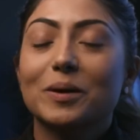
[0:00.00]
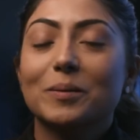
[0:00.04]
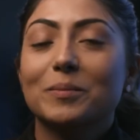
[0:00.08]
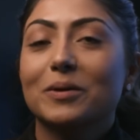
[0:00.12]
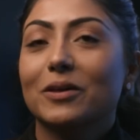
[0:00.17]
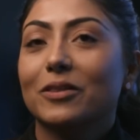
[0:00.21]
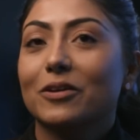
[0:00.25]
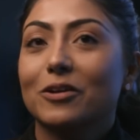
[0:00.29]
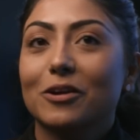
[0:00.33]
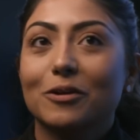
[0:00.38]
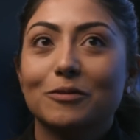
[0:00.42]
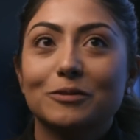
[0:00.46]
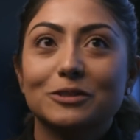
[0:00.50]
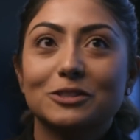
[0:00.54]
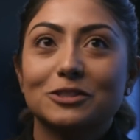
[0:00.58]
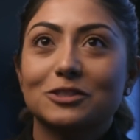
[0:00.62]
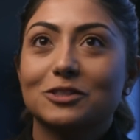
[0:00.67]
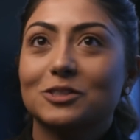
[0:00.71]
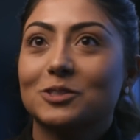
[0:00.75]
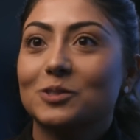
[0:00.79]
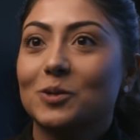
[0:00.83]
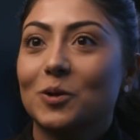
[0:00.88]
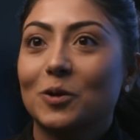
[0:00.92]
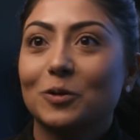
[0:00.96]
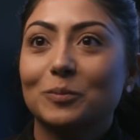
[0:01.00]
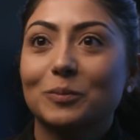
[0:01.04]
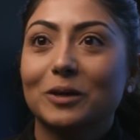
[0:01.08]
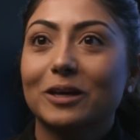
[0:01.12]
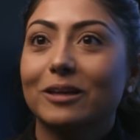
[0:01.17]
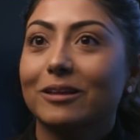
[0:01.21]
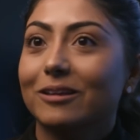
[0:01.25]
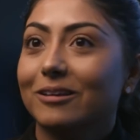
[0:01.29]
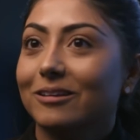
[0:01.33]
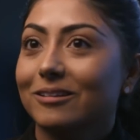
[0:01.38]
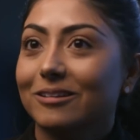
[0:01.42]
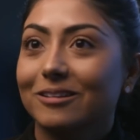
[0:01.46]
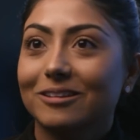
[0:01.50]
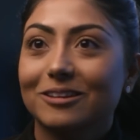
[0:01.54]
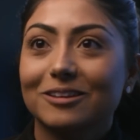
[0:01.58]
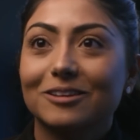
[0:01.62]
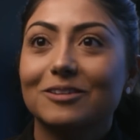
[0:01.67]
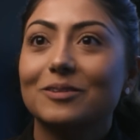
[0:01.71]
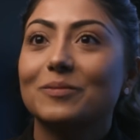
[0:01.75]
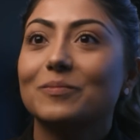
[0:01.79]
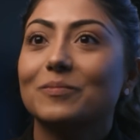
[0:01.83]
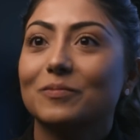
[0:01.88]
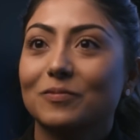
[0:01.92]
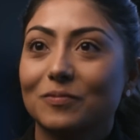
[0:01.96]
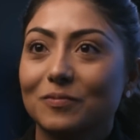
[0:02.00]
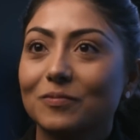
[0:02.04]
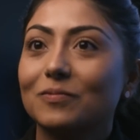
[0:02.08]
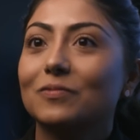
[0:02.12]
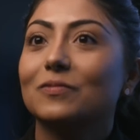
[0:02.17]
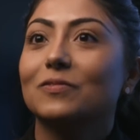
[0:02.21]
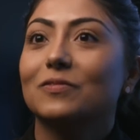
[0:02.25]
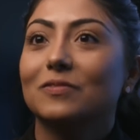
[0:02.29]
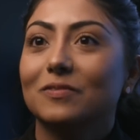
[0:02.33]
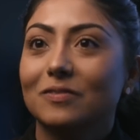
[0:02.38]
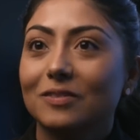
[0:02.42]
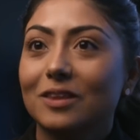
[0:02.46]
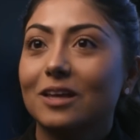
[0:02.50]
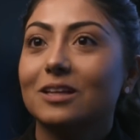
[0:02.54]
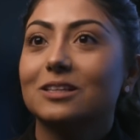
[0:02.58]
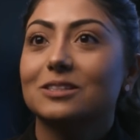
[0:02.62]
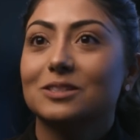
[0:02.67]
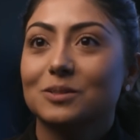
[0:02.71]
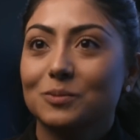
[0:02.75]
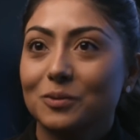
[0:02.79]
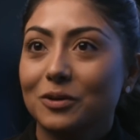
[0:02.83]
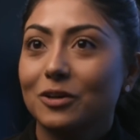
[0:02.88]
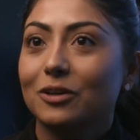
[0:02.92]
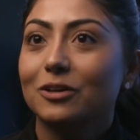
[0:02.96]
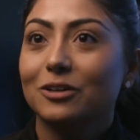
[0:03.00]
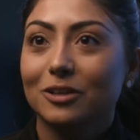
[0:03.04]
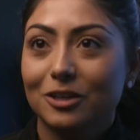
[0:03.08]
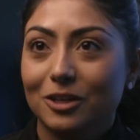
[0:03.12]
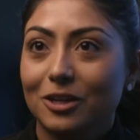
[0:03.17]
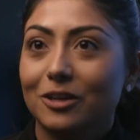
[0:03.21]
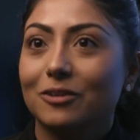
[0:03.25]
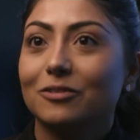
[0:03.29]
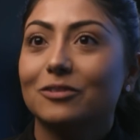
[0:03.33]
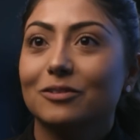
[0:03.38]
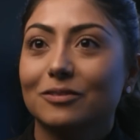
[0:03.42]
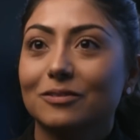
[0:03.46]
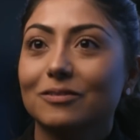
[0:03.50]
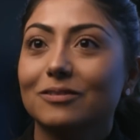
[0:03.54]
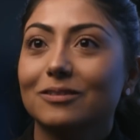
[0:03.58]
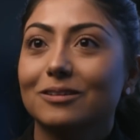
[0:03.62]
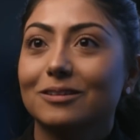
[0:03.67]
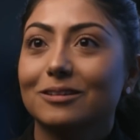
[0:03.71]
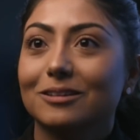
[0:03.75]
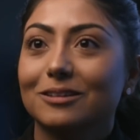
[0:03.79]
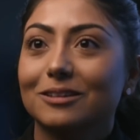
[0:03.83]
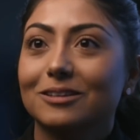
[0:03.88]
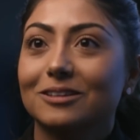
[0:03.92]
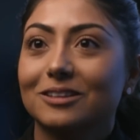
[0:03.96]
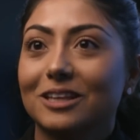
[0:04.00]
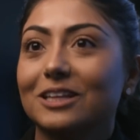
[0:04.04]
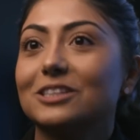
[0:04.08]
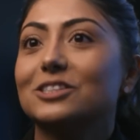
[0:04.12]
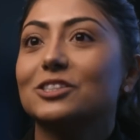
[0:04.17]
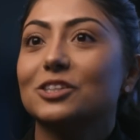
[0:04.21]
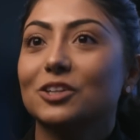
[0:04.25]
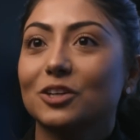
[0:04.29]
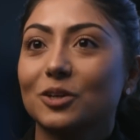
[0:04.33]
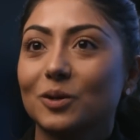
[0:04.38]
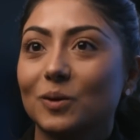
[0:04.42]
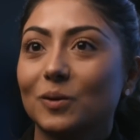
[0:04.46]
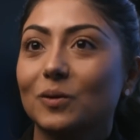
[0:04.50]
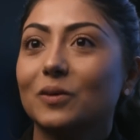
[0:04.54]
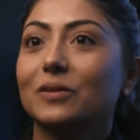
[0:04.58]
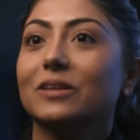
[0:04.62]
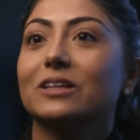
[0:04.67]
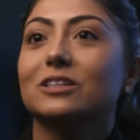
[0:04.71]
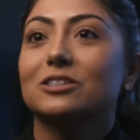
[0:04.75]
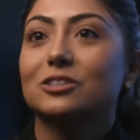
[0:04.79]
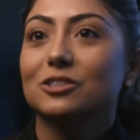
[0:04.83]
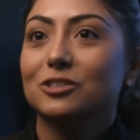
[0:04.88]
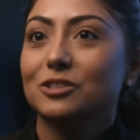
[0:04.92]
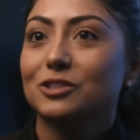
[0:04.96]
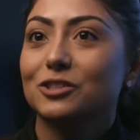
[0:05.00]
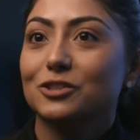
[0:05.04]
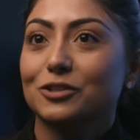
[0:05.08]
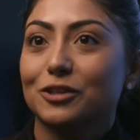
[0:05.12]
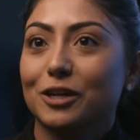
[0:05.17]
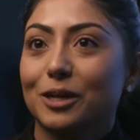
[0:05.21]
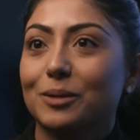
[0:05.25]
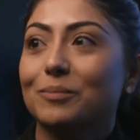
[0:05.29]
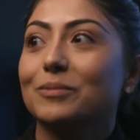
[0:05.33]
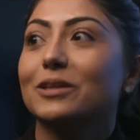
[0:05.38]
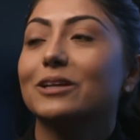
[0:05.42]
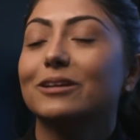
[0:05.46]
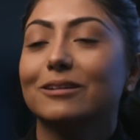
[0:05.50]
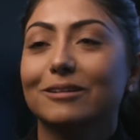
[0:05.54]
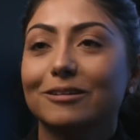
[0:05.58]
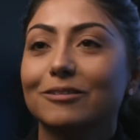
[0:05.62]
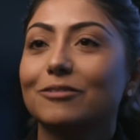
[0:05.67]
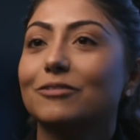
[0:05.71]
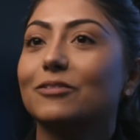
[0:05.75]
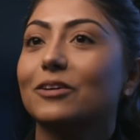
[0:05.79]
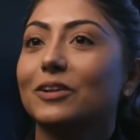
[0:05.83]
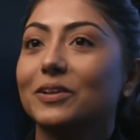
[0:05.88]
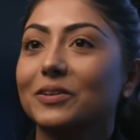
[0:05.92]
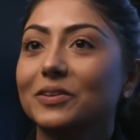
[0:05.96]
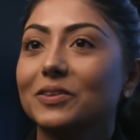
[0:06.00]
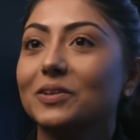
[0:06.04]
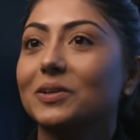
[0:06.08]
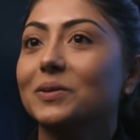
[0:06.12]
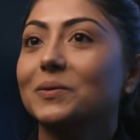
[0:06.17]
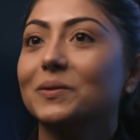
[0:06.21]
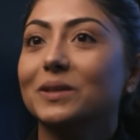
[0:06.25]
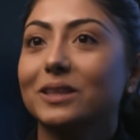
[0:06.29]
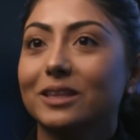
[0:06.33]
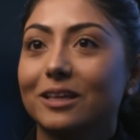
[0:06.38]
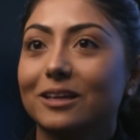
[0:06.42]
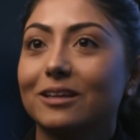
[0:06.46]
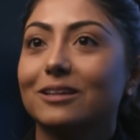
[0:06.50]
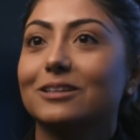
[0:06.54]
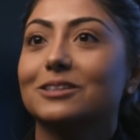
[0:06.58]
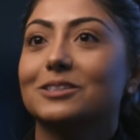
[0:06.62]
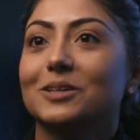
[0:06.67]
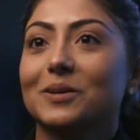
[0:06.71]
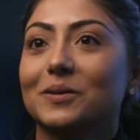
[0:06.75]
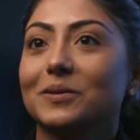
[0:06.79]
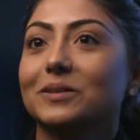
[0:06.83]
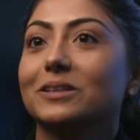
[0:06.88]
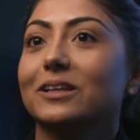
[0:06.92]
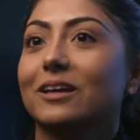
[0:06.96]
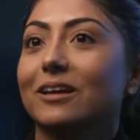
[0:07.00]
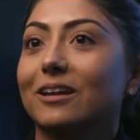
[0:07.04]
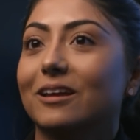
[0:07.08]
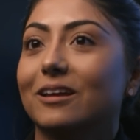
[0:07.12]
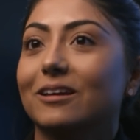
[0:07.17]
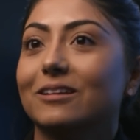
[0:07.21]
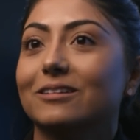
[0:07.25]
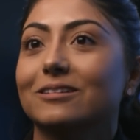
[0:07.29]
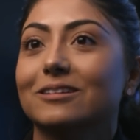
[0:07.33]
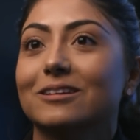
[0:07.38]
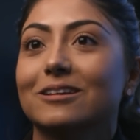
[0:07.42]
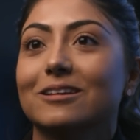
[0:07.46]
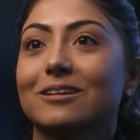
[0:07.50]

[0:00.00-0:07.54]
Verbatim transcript: my mother always just told me like that's where you know that's your goal, that's your dream, then follow through with it and don't let it